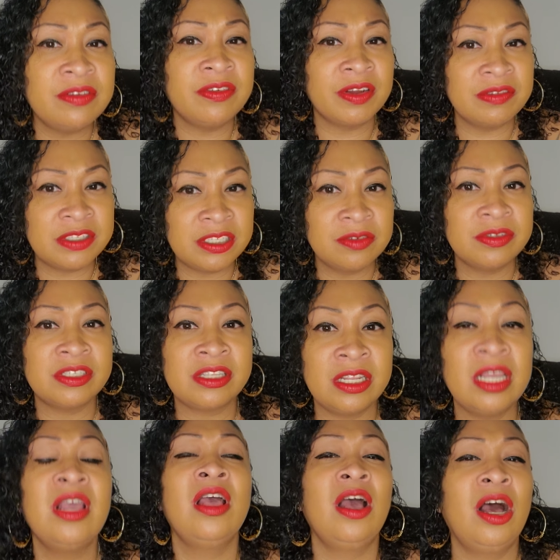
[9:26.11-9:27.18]
very
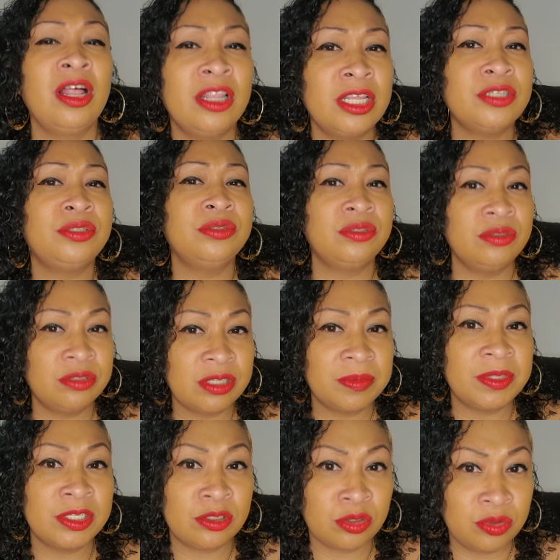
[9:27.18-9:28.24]
seriously unless you do
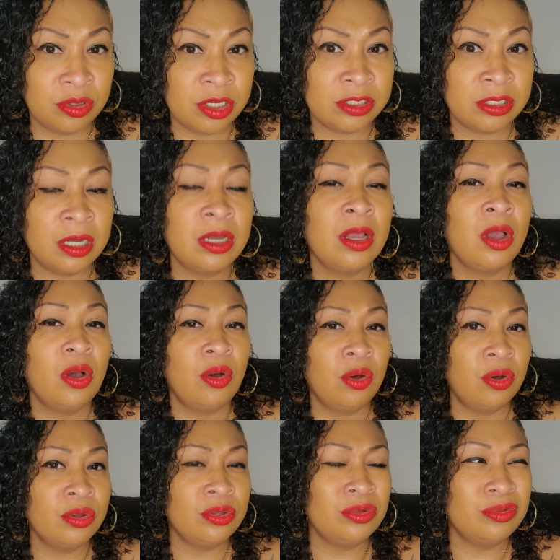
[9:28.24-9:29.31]
something to cross her
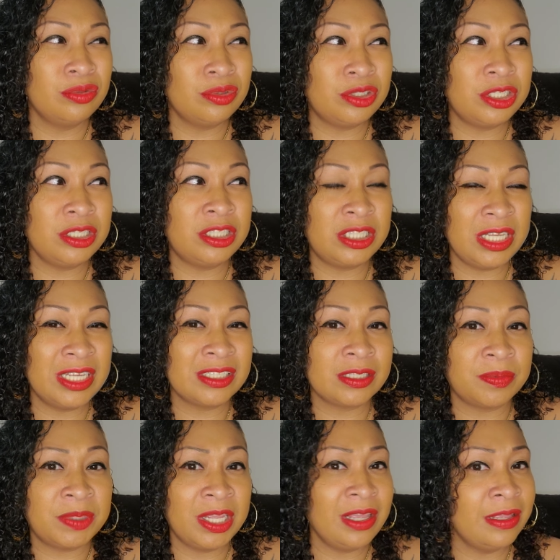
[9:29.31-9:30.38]
or you she's seeing
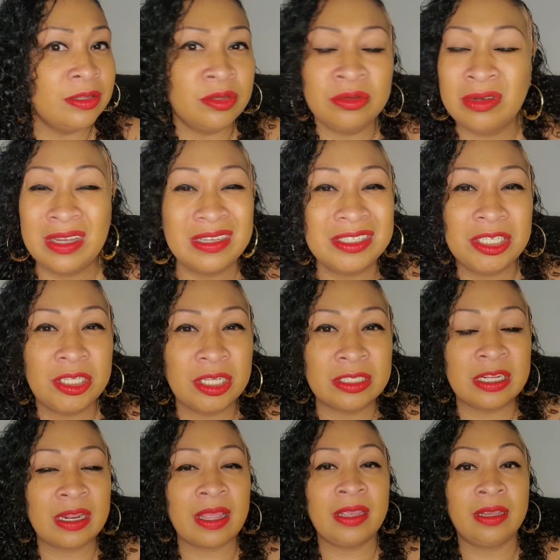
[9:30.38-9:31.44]
something in you she
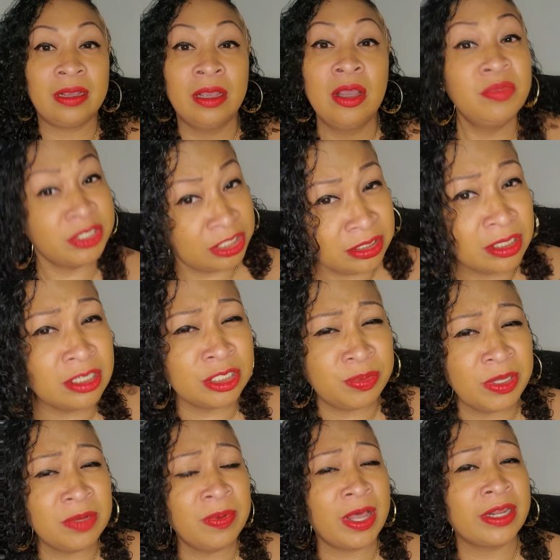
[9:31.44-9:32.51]
doesn't like. But she's gonna
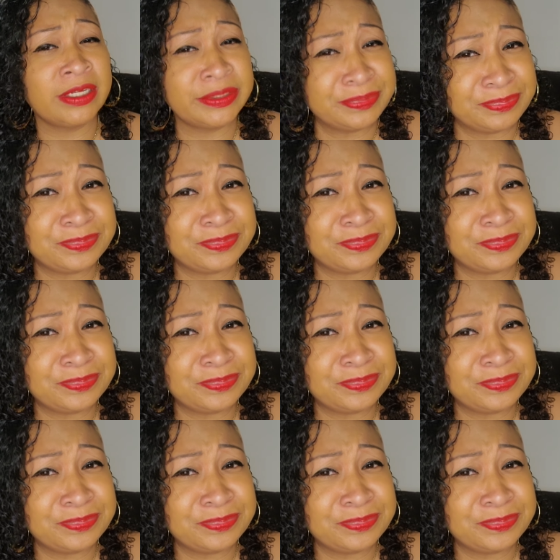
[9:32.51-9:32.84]
speak about it.